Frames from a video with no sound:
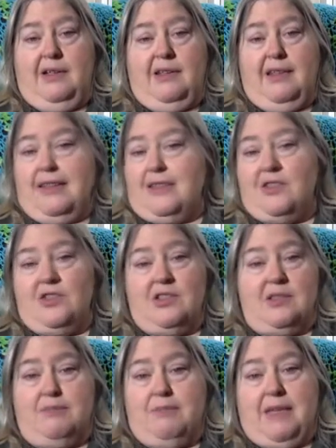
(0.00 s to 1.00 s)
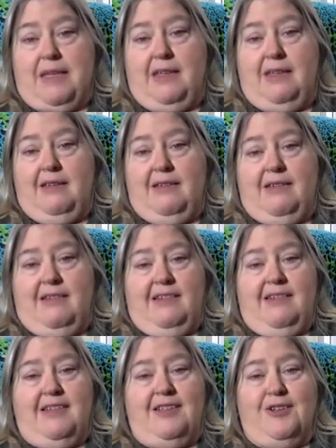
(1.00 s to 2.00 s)
That's just me.
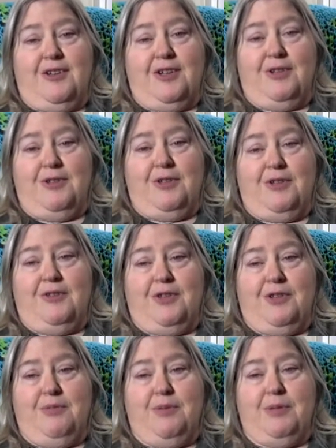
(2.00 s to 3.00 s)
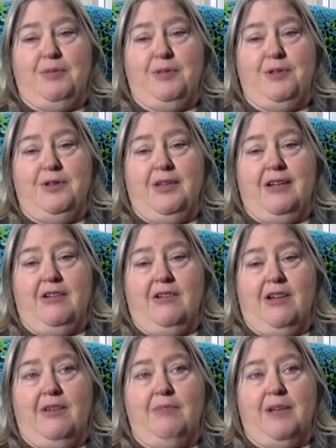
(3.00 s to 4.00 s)
You know, I don't know if other people do that or
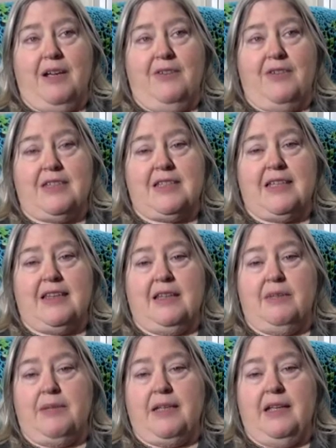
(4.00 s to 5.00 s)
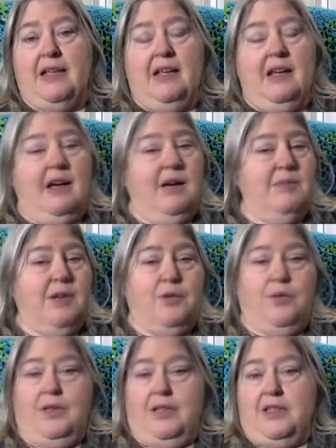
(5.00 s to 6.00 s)
not, but I have a set limit. I'm not
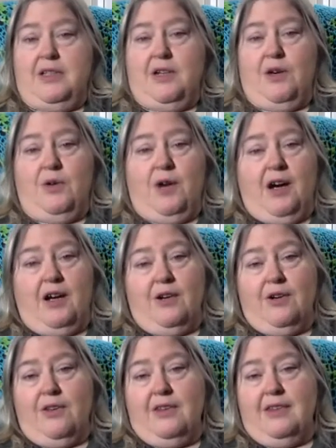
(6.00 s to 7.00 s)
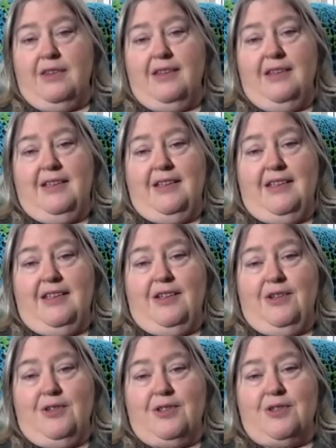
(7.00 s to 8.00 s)
willing to go higher than, you
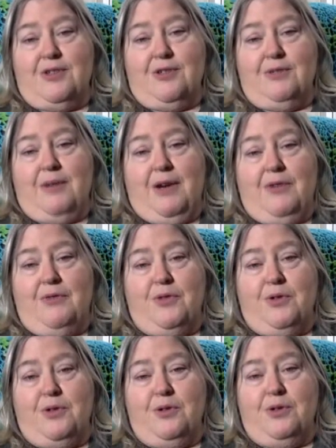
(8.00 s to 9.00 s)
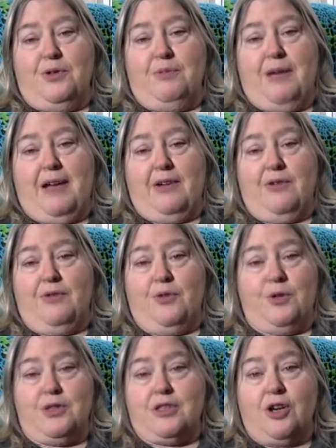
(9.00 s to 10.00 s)
know, a certain amount for a pattern
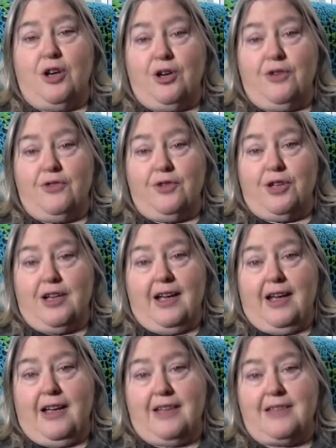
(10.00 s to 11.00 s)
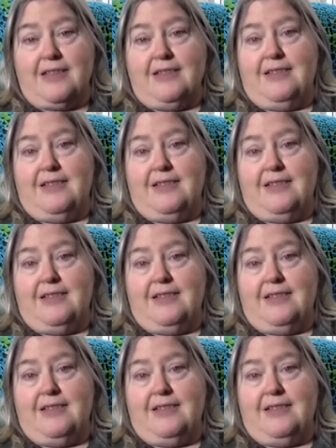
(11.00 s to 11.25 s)
for a scarf or a hat.